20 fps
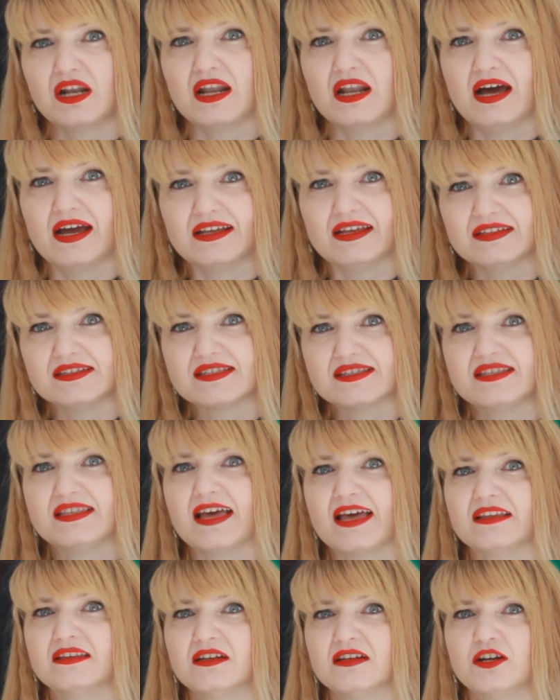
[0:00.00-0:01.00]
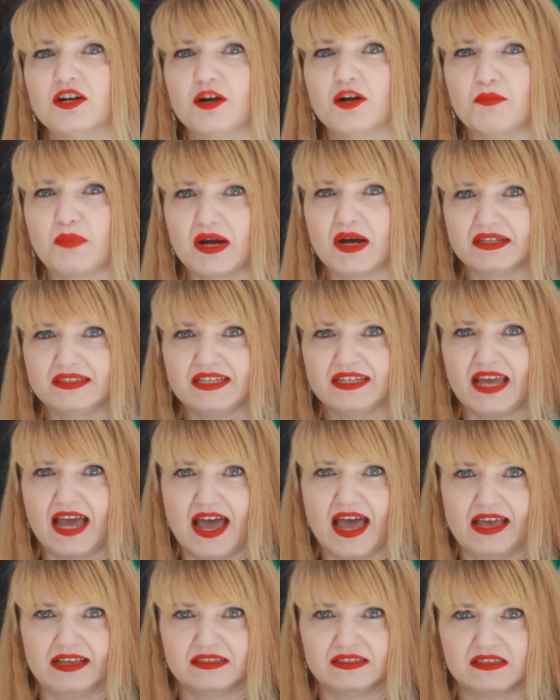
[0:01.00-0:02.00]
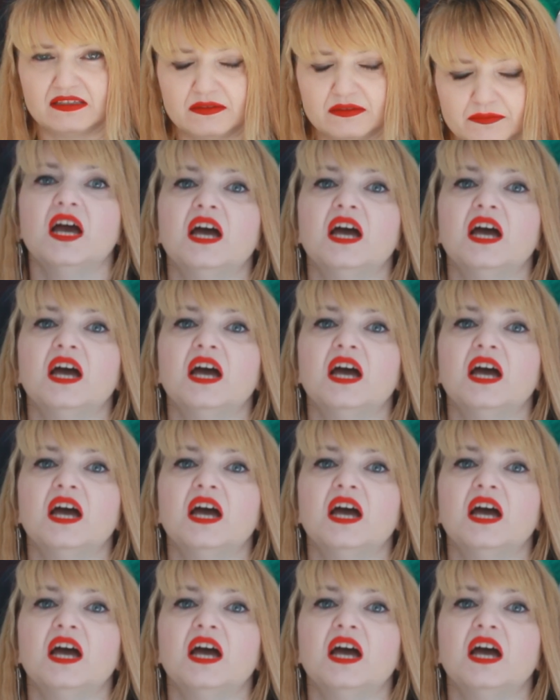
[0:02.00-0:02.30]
lines that her body has.